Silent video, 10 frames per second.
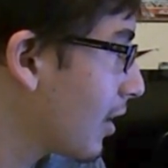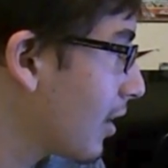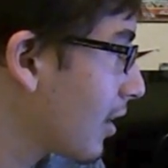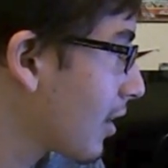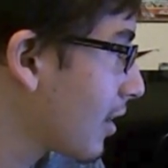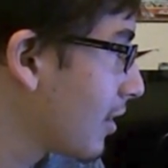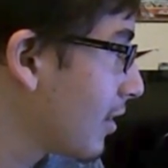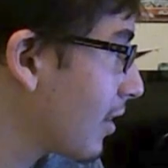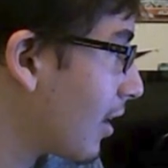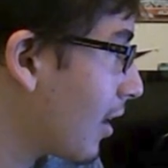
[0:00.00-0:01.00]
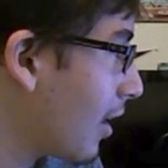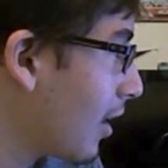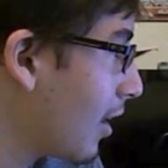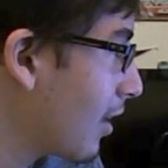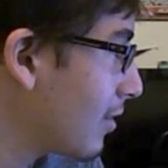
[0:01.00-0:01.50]
and
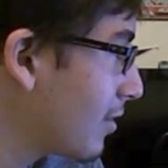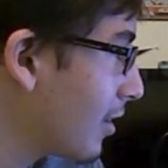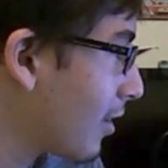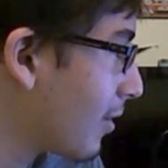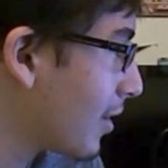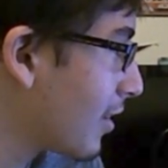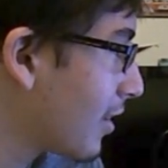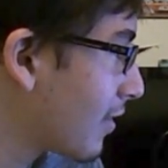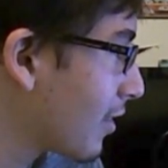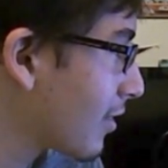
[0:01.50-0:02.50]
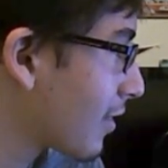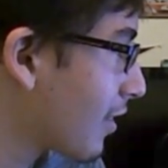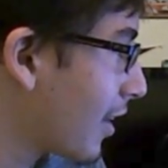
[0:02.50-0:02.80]
I don't know, it's hard to tell.